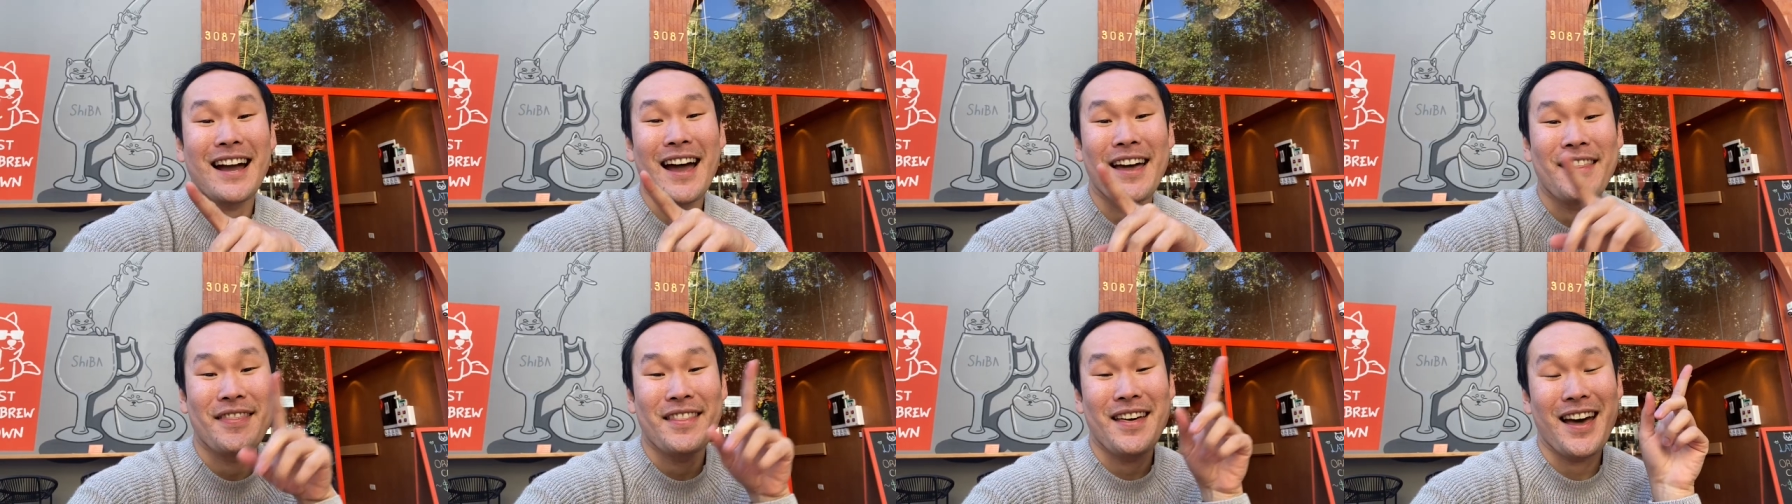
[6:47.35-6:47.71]

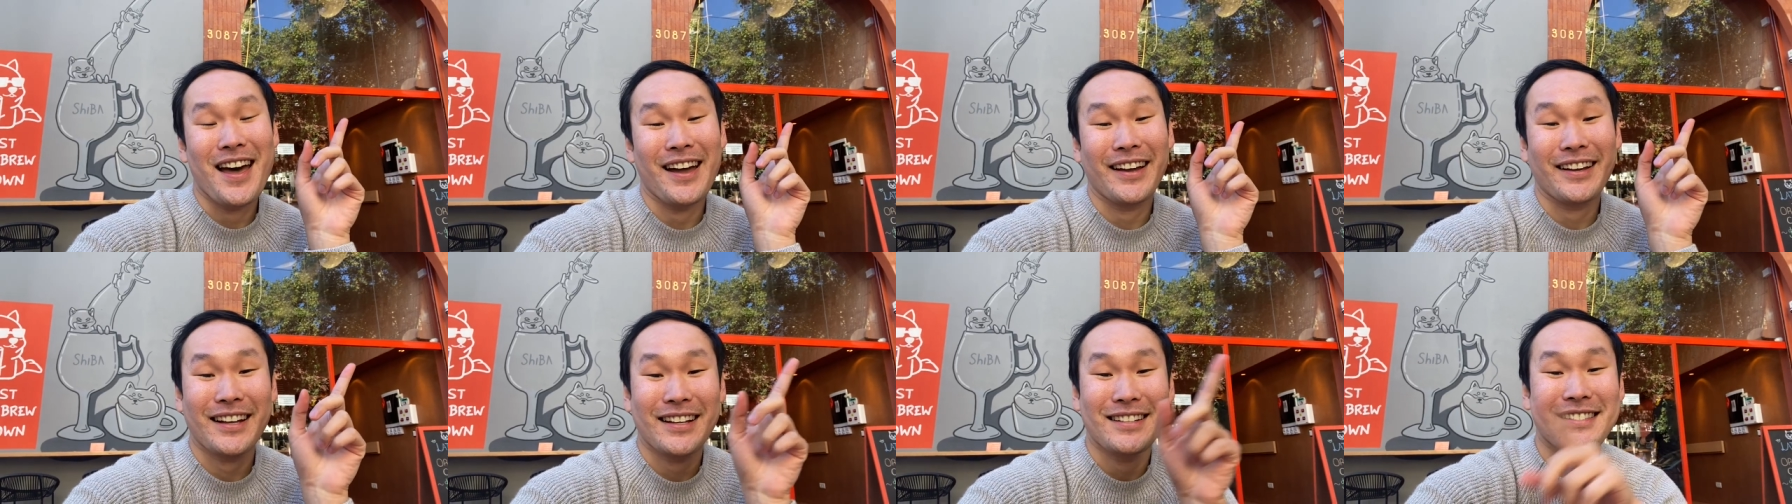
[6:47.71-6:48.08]
and
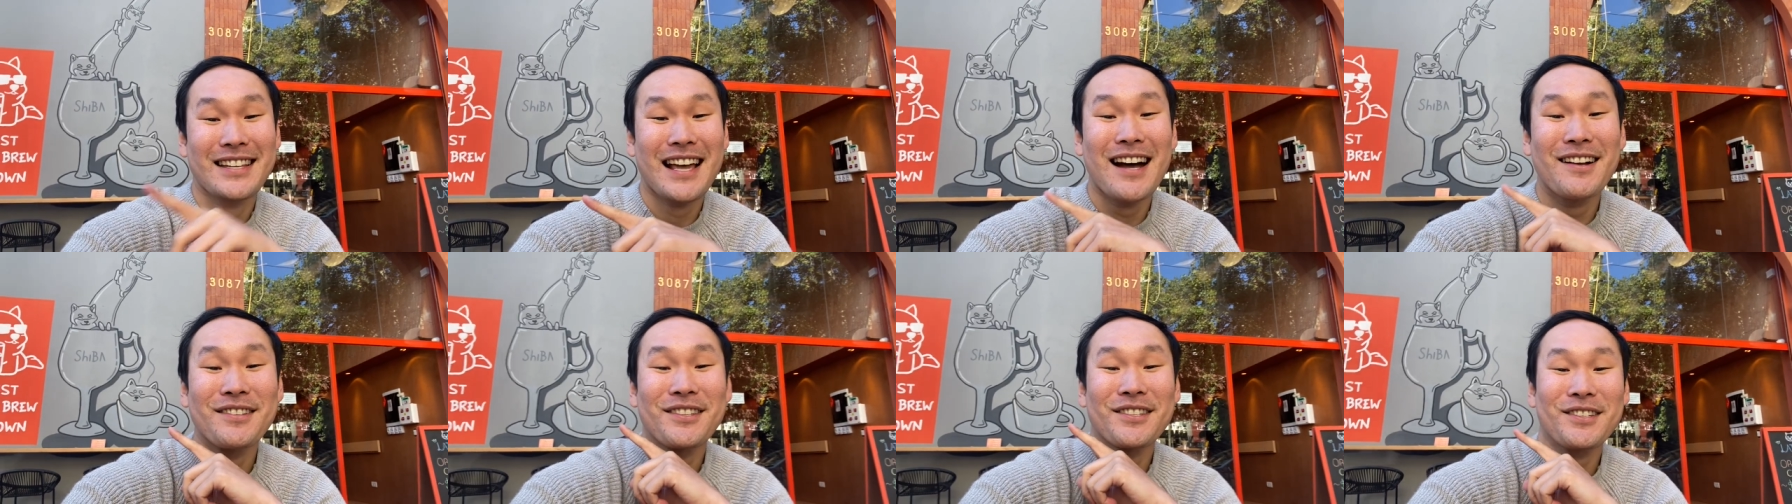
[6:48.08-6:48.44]
then get
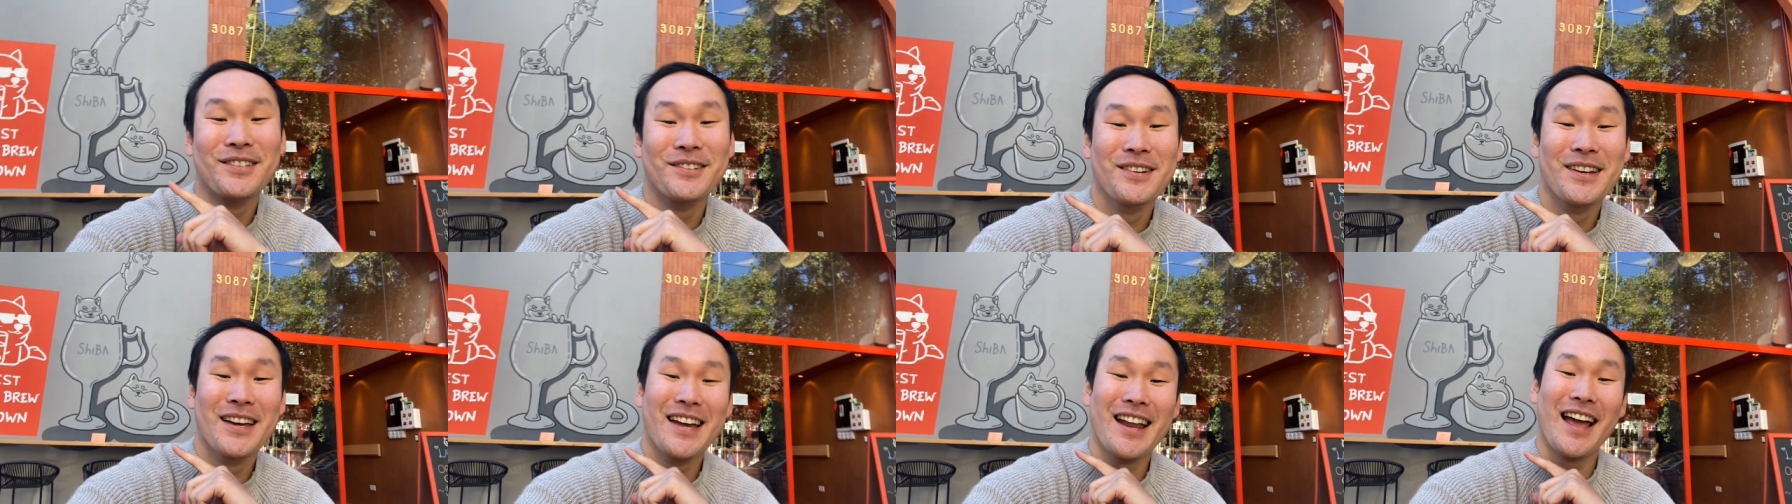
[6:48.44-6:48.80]
down to
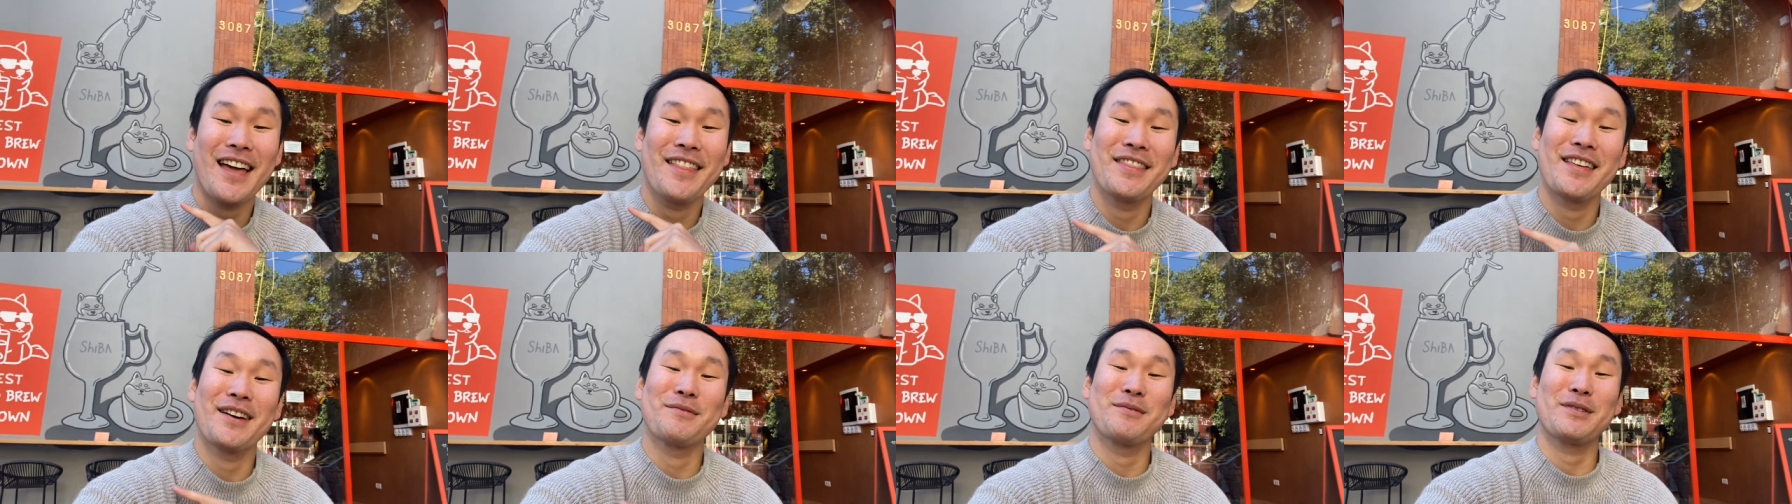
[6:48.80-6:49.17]
it and
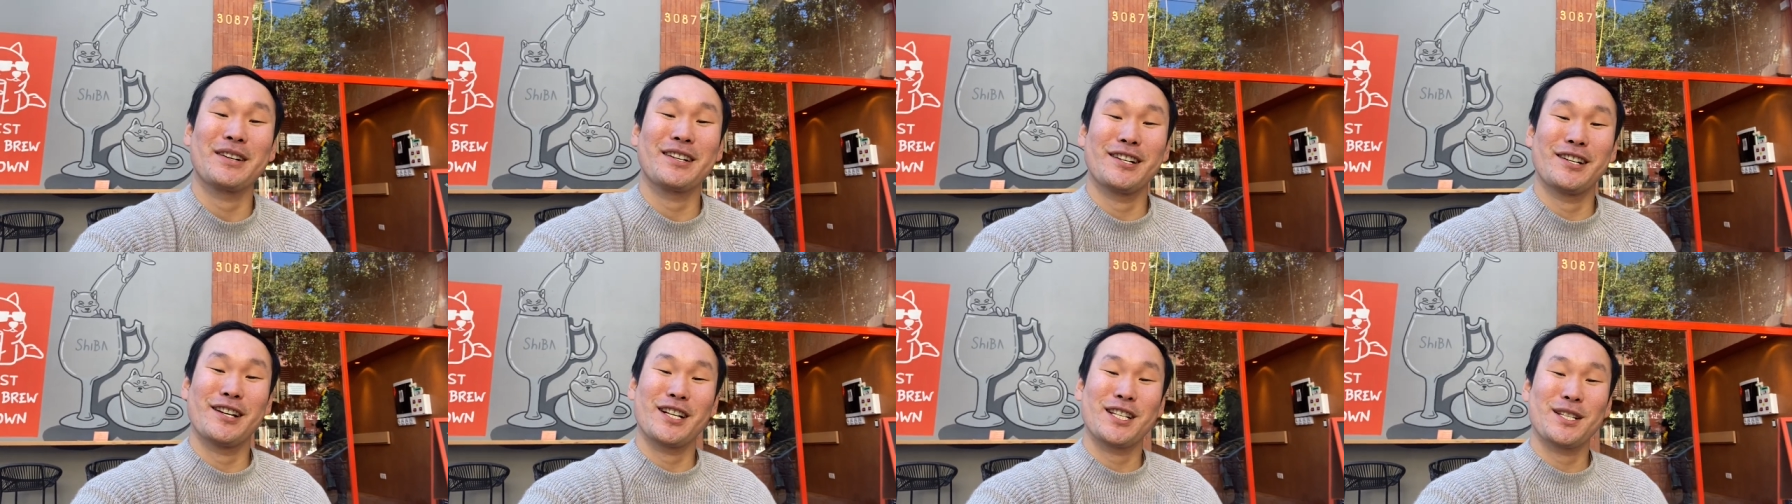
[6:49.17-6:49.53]
then we're
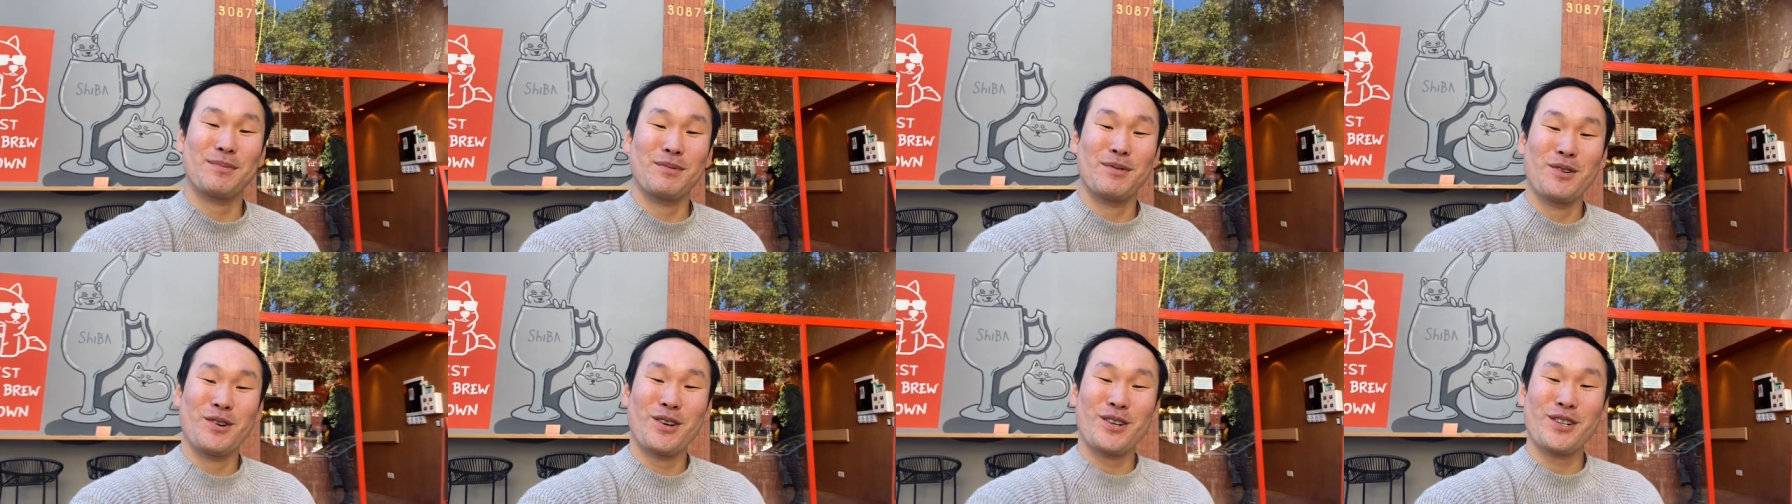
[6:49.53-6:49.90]
gonna
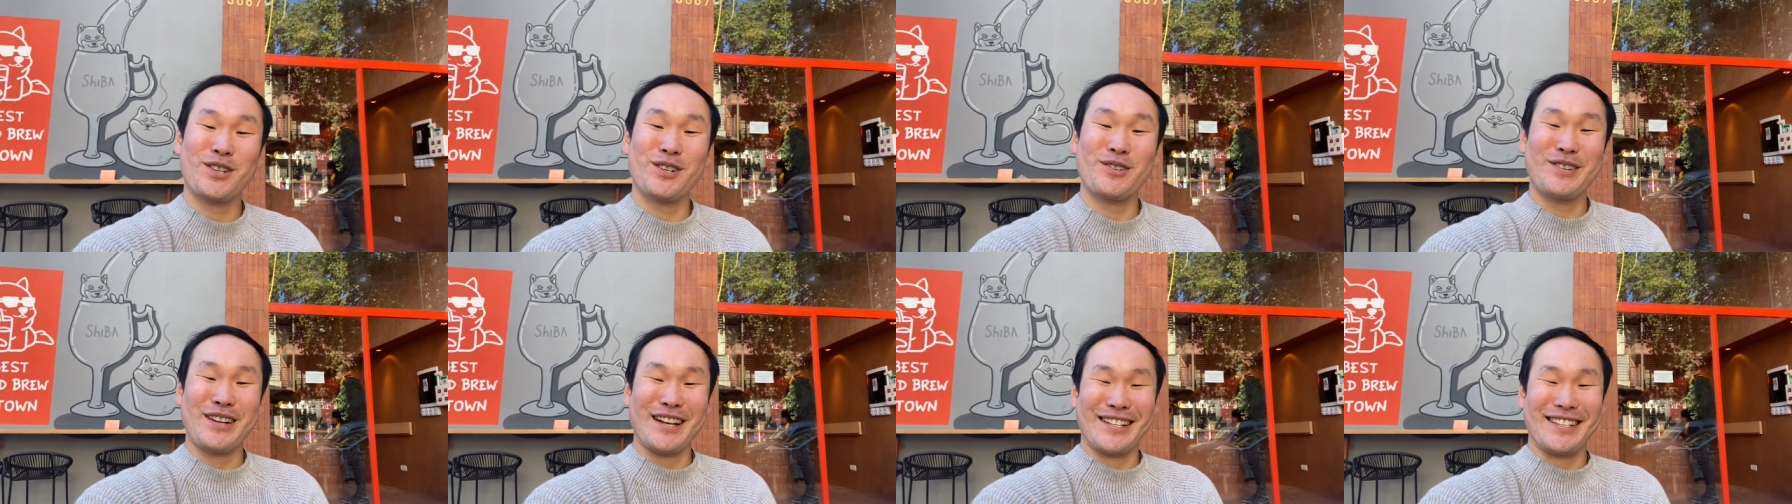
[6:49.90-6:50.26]
explore
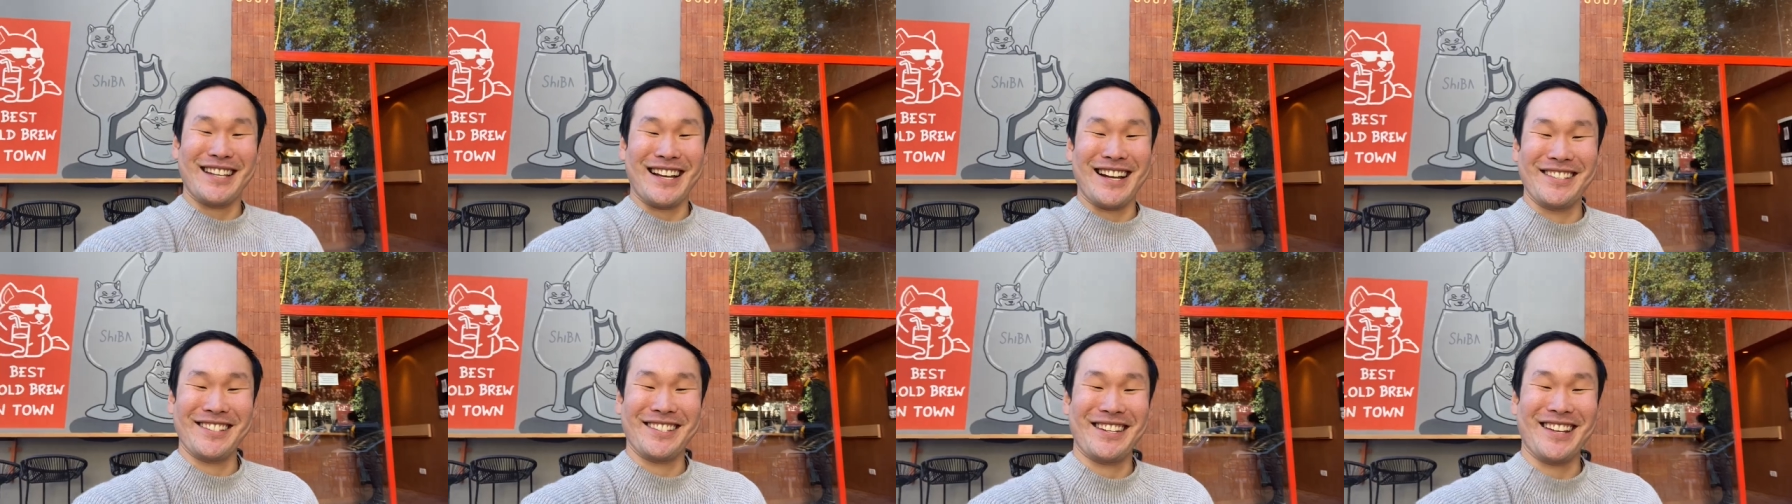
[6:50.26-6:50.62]

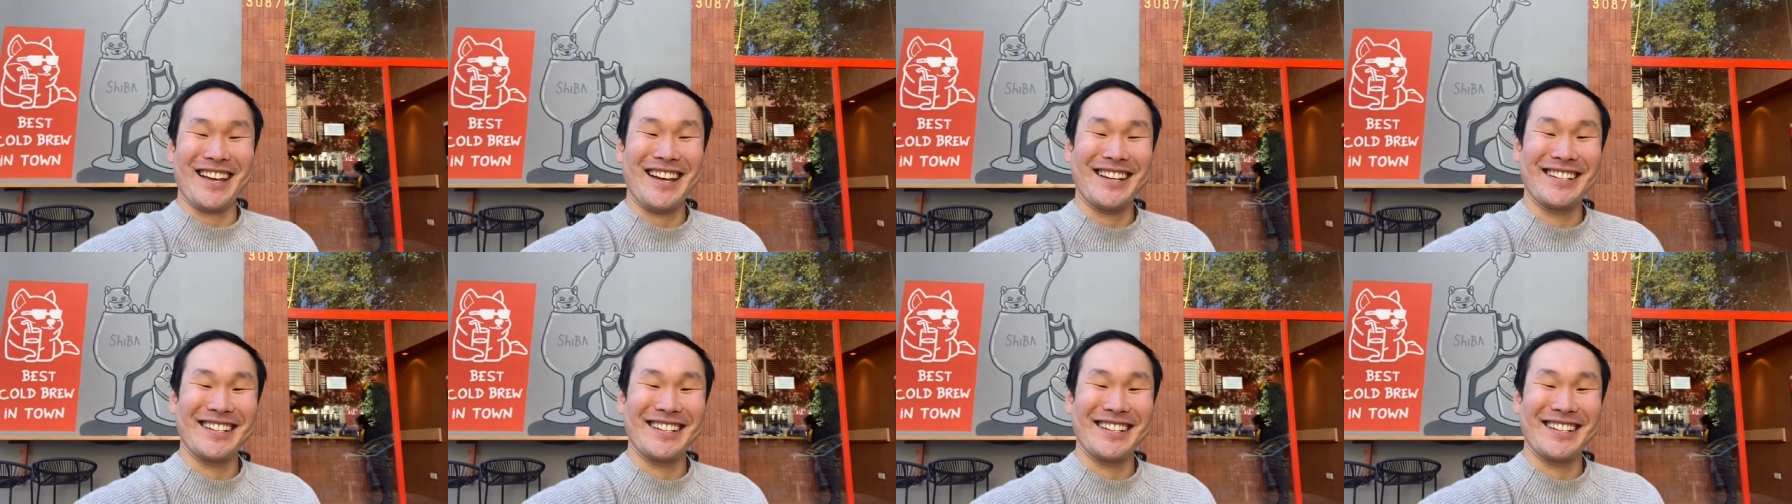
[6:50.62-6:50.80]
Koreatown today.